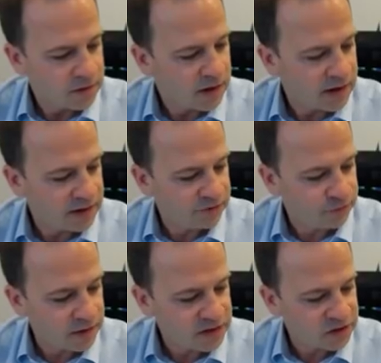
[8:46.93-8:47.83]
and
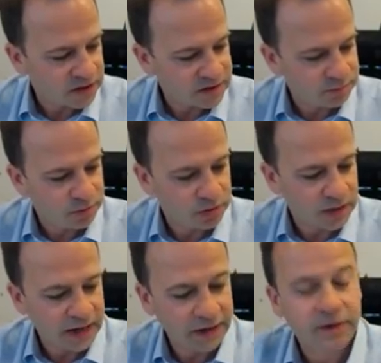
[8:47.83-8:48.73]
if we just
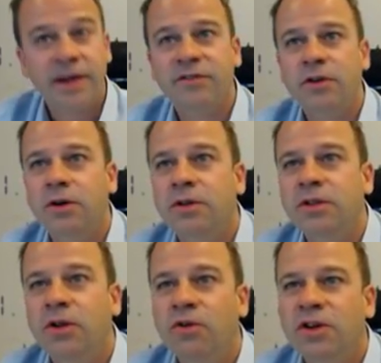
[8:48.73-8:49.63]
pull out a
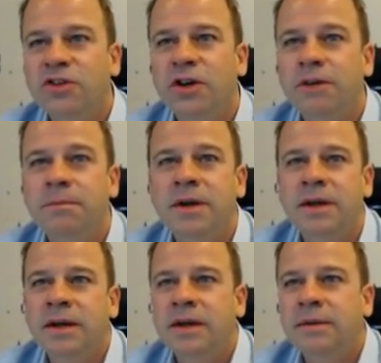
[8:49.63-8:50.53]
longer term
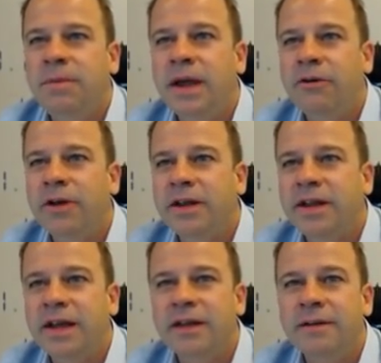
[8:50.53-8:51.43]
period
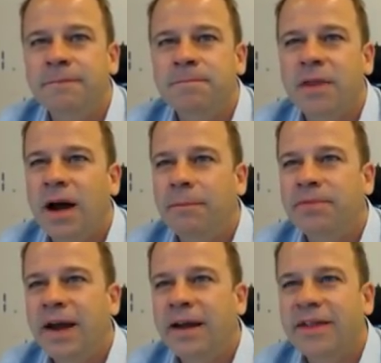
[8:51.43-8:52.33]
here, um,
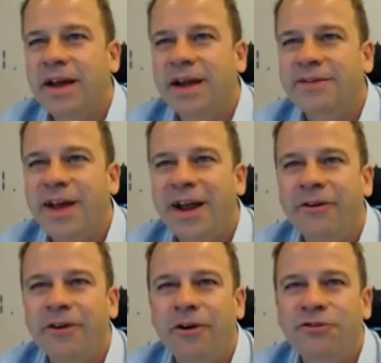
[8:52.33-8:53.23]
that that kind of
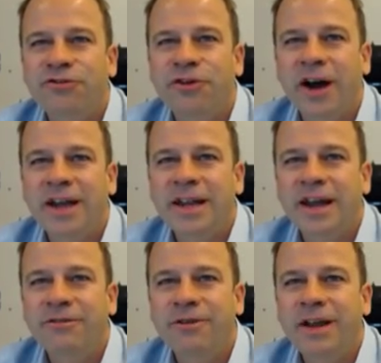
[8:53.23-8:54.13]
area on
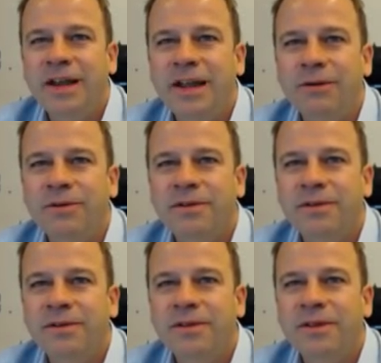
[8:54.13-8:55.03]
Friday really was
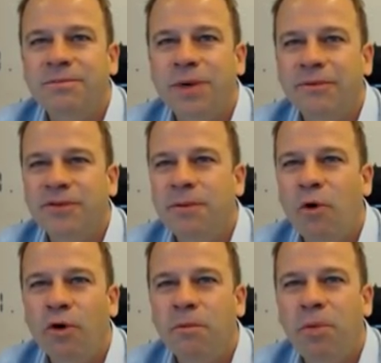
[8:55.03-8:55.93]
the, perhaps the
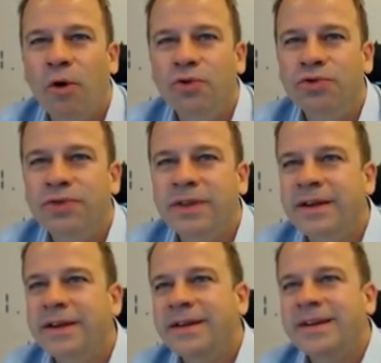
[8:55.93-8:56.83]
more important
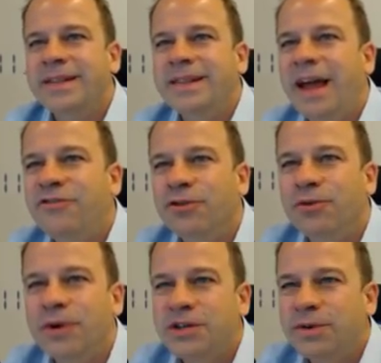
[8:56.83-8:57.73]
level,
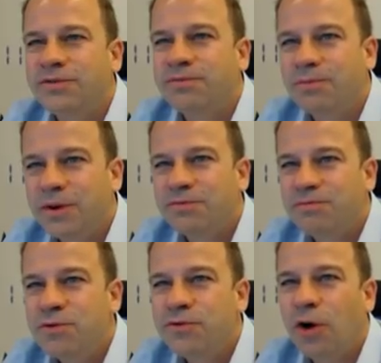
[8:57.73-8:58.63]
which we've we've
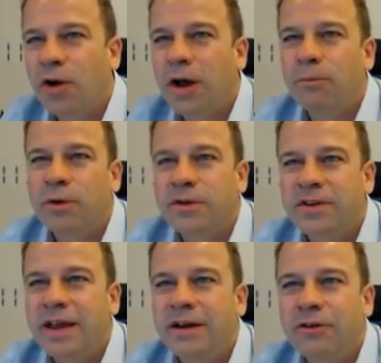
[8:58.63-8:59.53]
moved on upwards
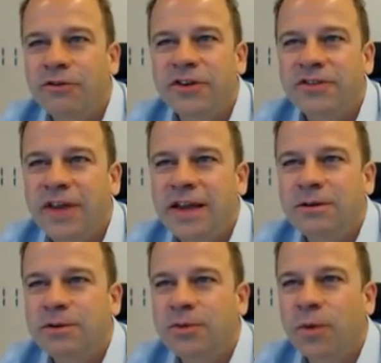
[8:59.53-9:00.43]
here off this data,
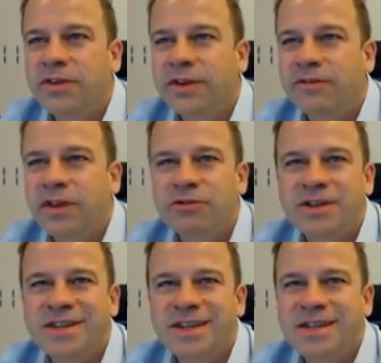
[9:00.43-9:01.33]
was at one seventy-three
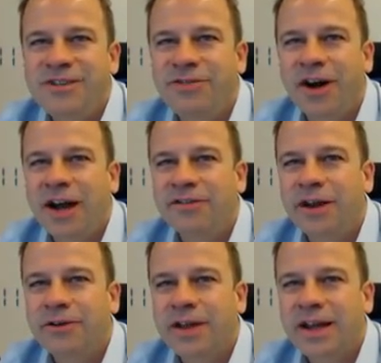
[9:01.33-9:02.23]
sixty-five, and that
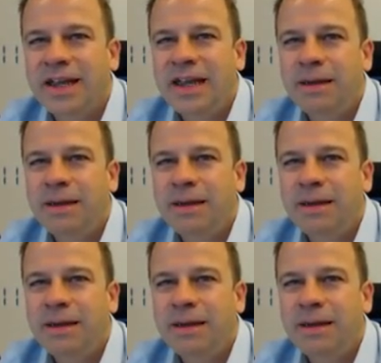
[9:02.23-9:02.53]
was that key